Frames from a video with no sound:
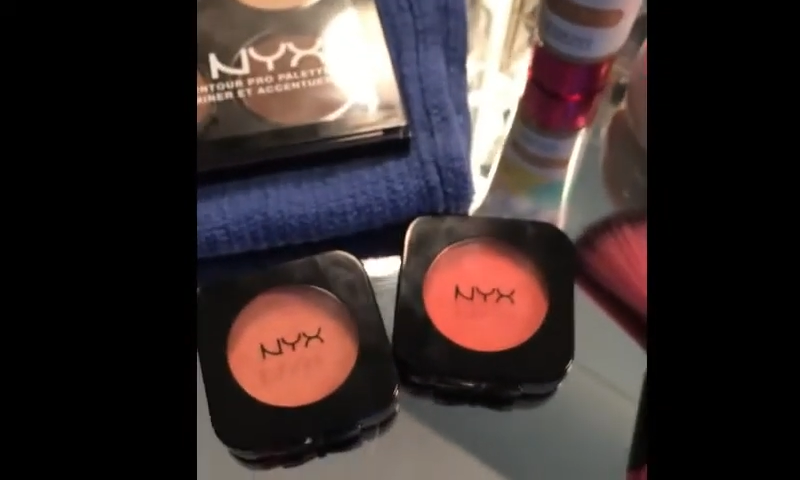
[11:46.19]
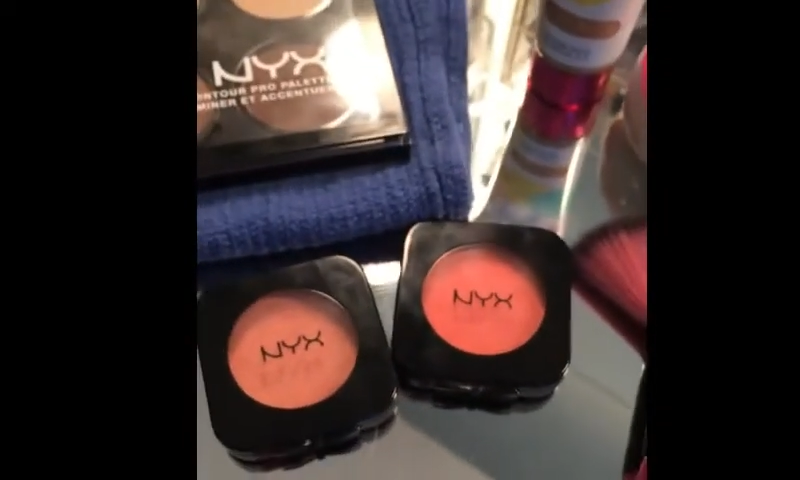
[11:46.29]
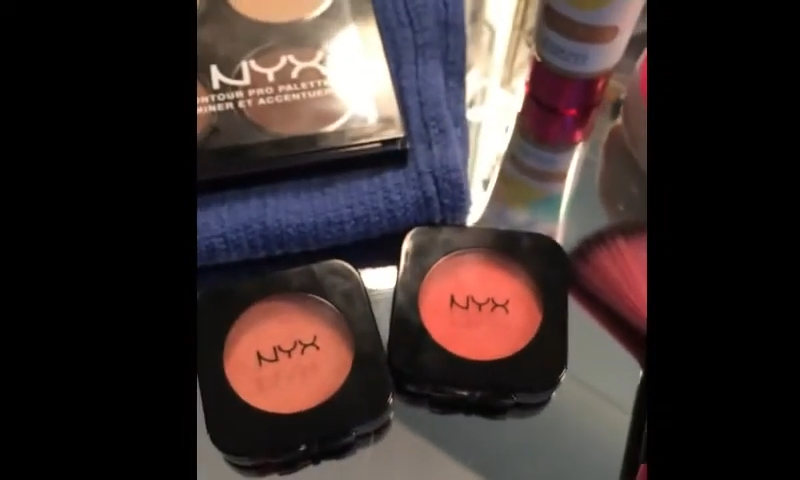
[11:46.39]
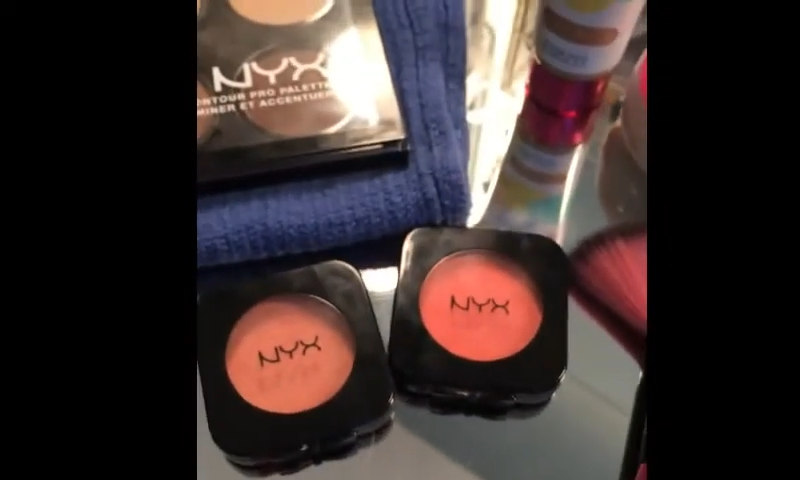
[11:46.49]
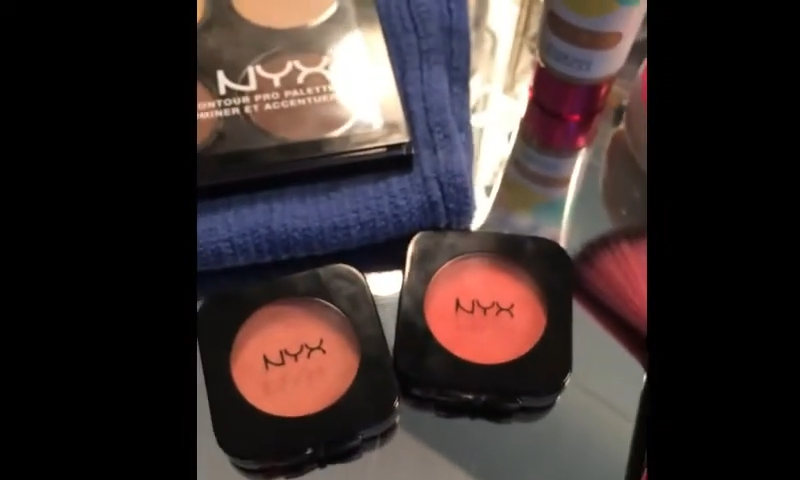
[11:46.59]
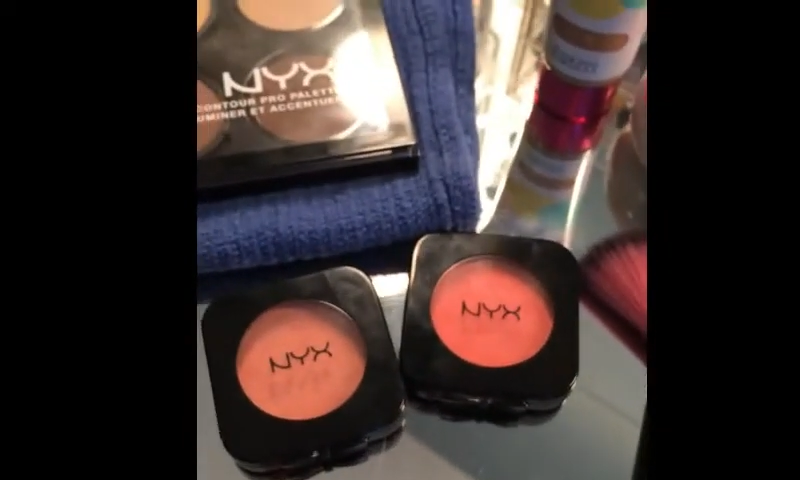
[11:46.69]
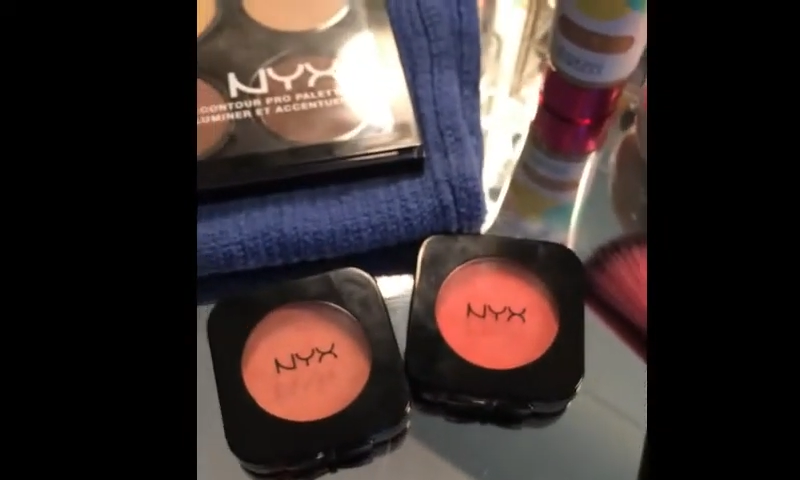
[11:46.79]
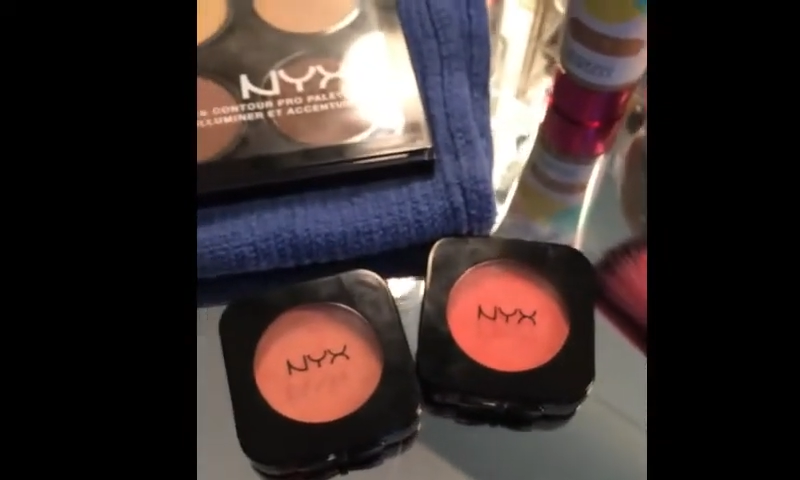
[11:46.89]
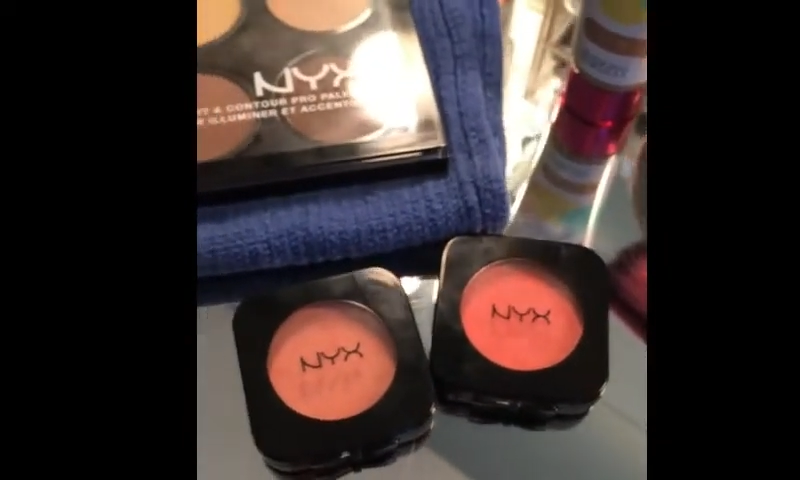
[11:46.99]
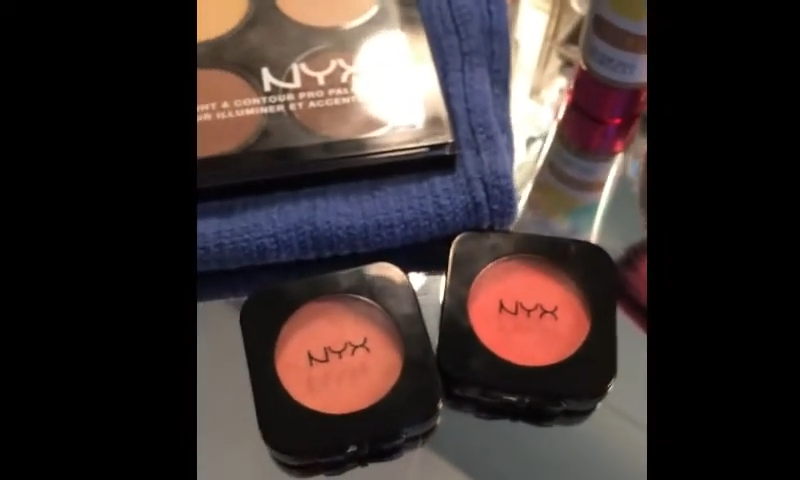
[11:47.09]
you know, I
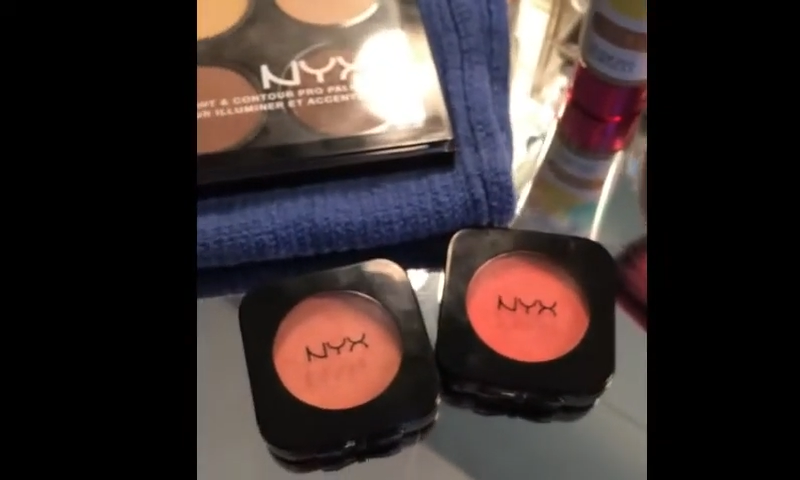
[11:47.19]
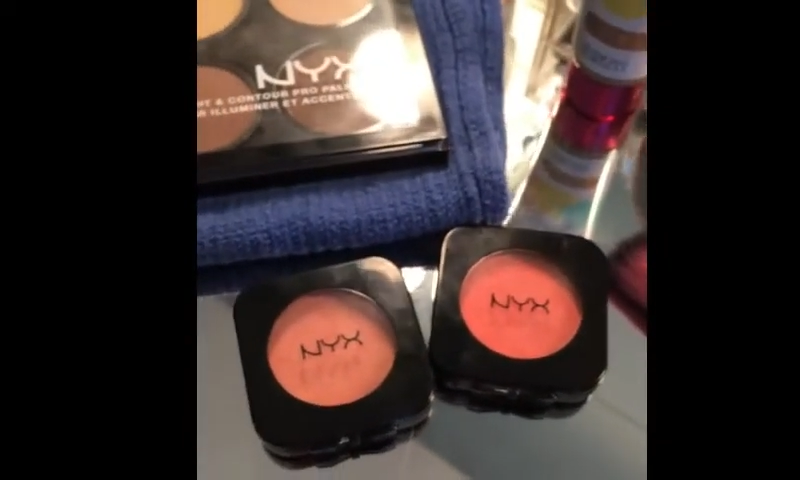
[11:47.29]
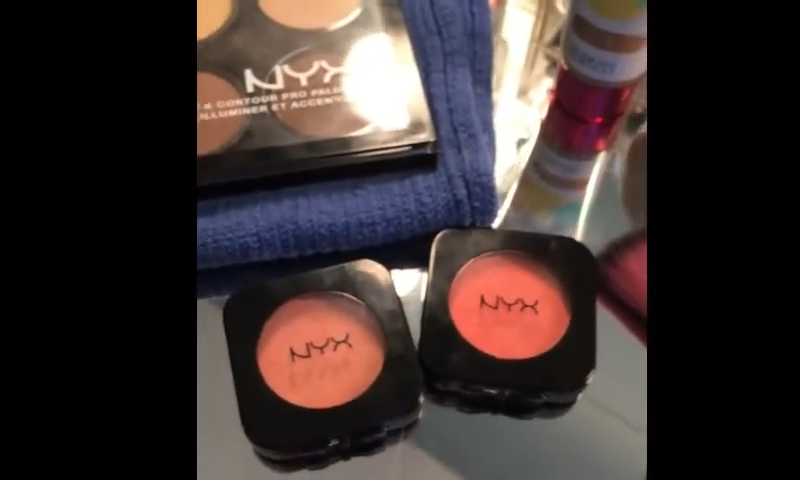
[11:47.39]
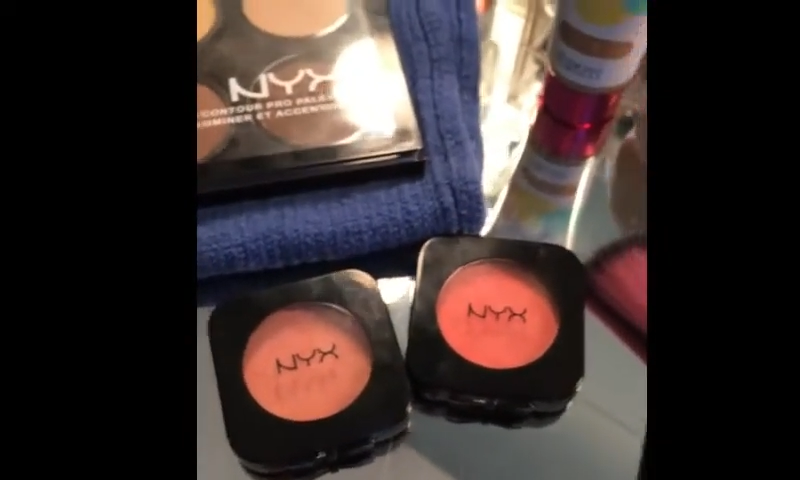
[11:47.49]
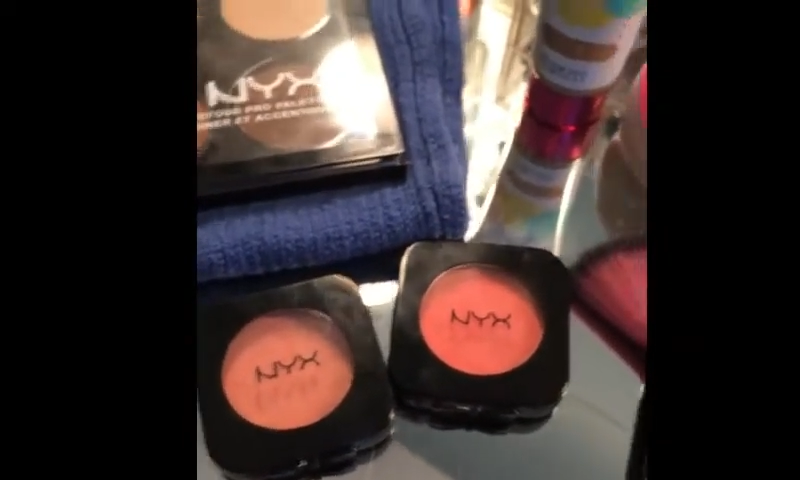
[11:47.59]
don't use a whole lot of